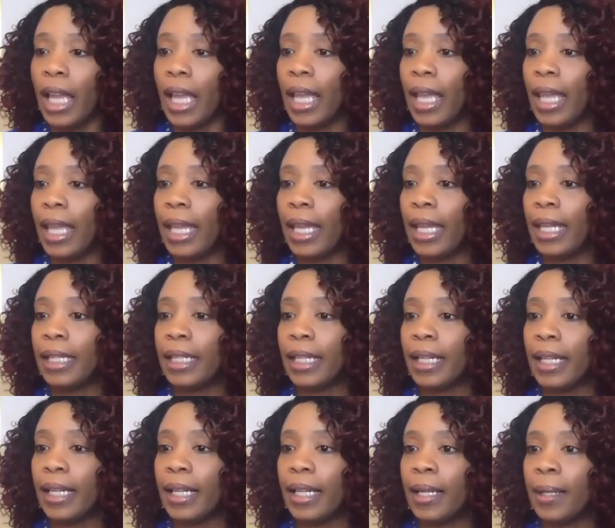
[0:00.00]
And
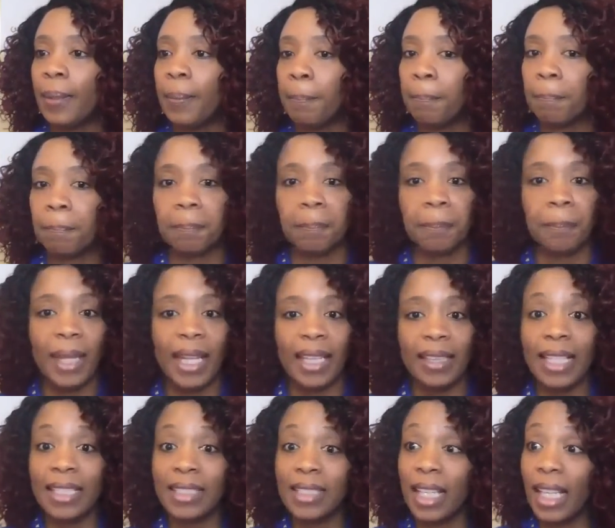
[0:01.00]

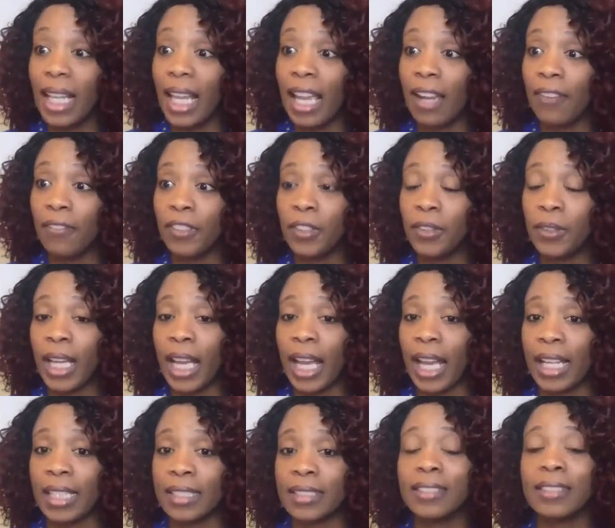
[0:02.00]
that's all I have for you
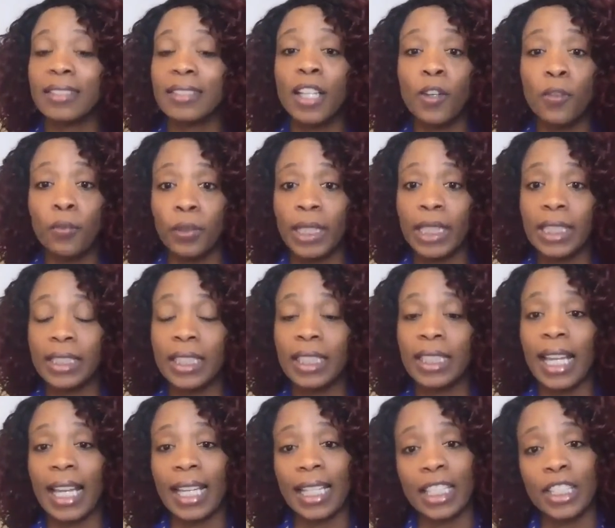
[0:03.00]
guys. Don't forget to
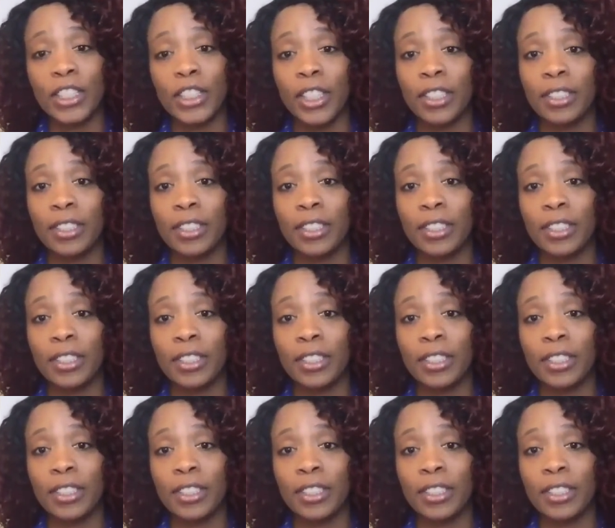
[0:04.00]
like and share